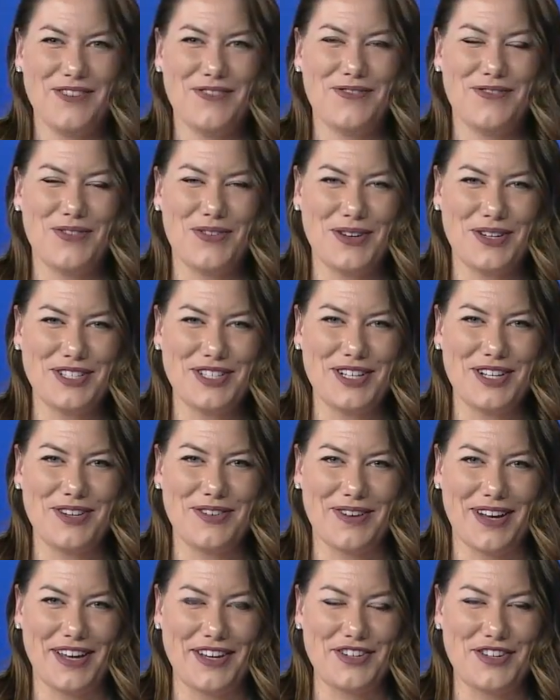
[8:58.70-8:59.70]
Four
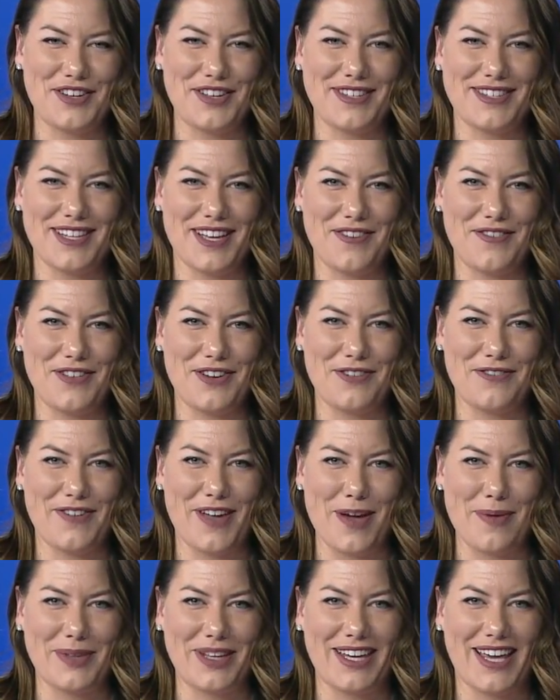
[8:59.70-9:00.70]
generations of their
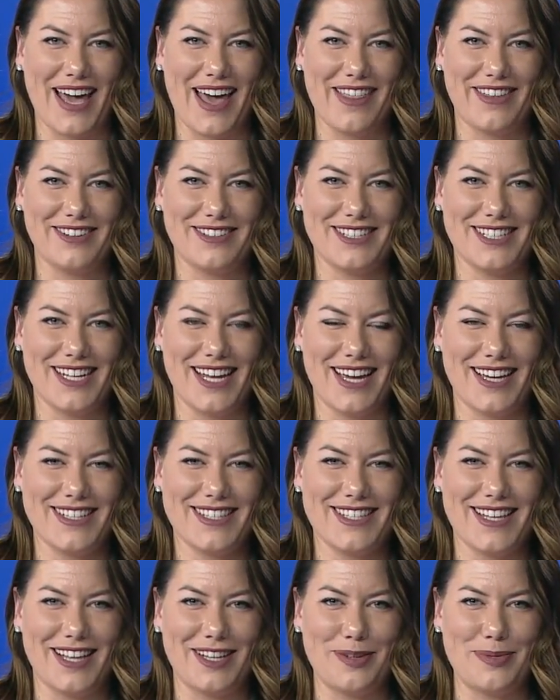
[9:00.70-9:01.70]
family gathered
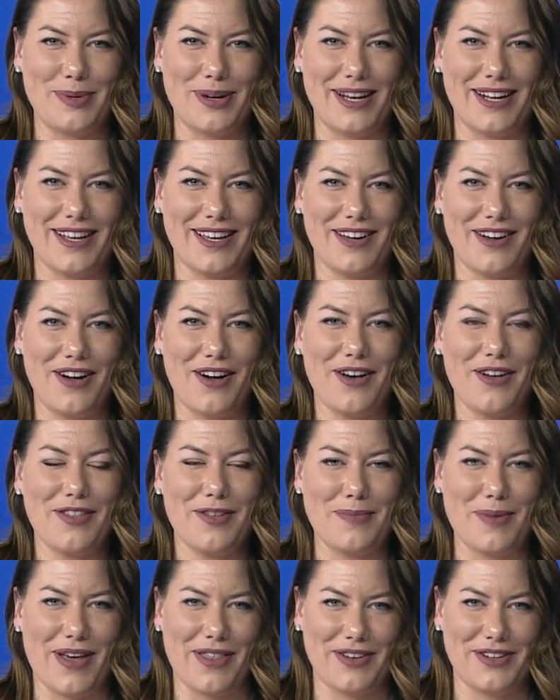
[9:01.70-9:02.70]
today celebrating all
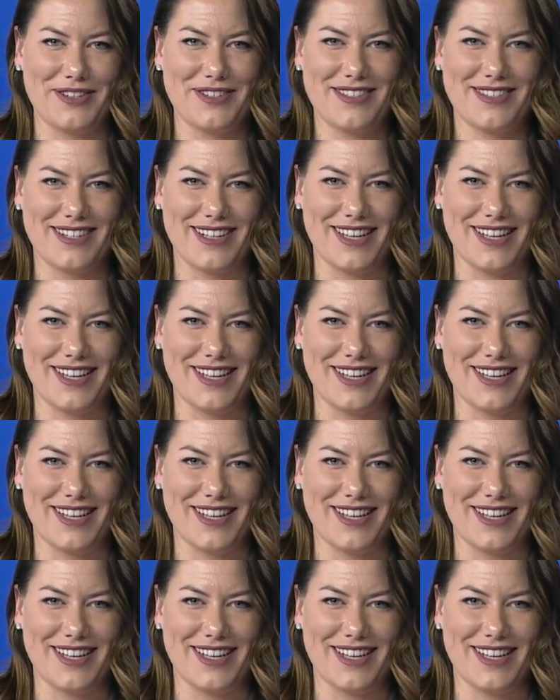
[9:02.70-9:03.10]
the mothers